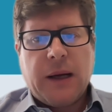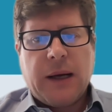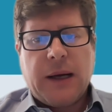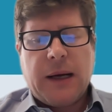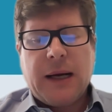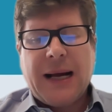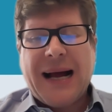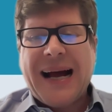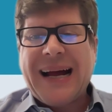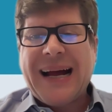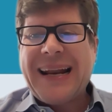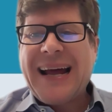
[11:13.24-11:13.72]

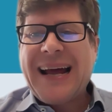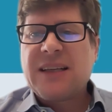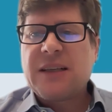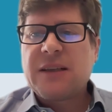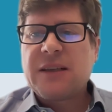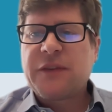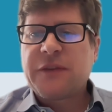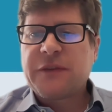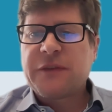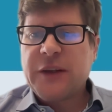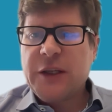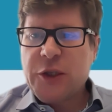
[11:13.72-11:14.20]

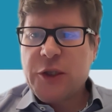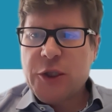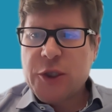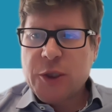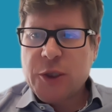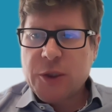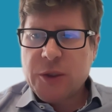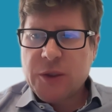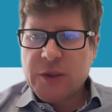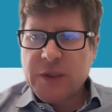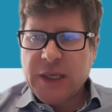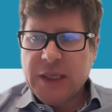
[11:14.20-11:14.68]
Another
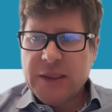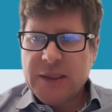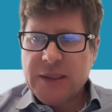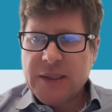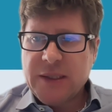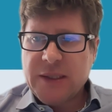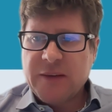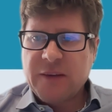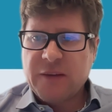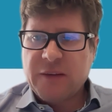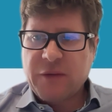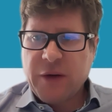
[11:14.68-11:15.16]
feature
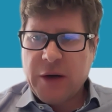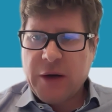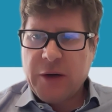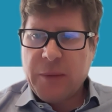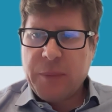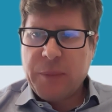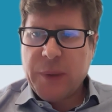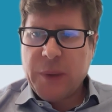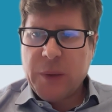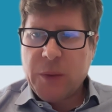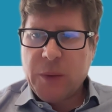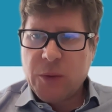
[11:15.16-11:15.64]
that is
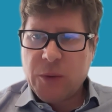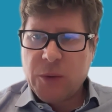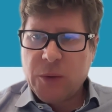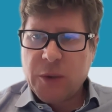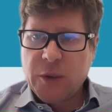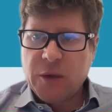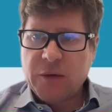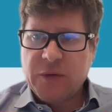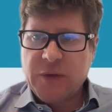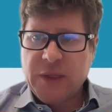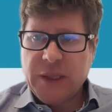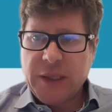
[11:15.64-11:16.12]
very
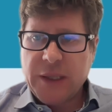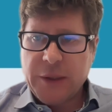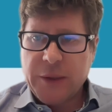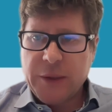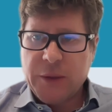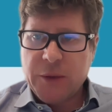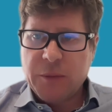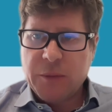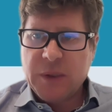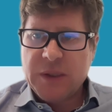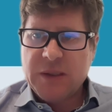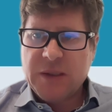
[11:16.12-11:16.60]
peculiar of the
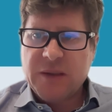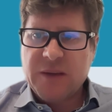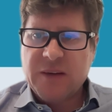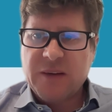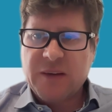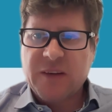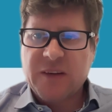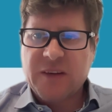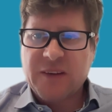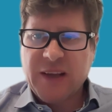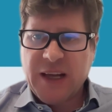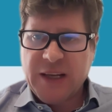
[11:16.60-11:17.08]
EU, but
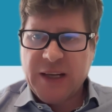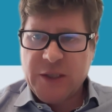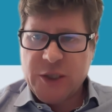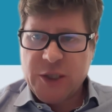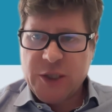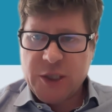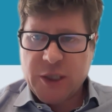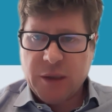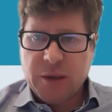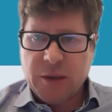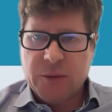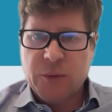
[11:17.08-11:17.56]
is
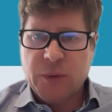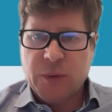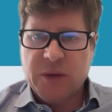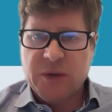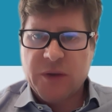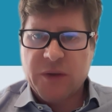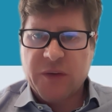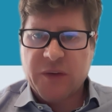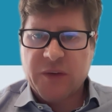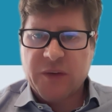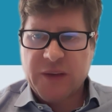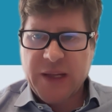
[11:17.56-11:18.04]
essential to
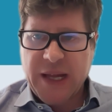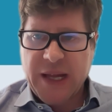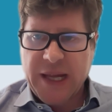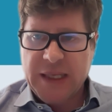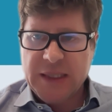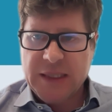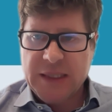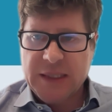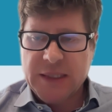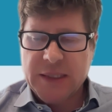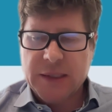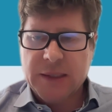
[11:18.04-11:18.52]

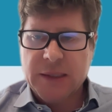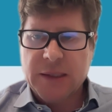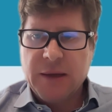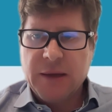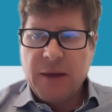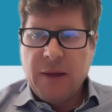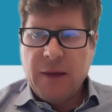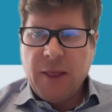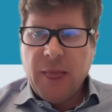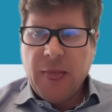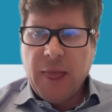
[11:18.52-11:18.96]
understand the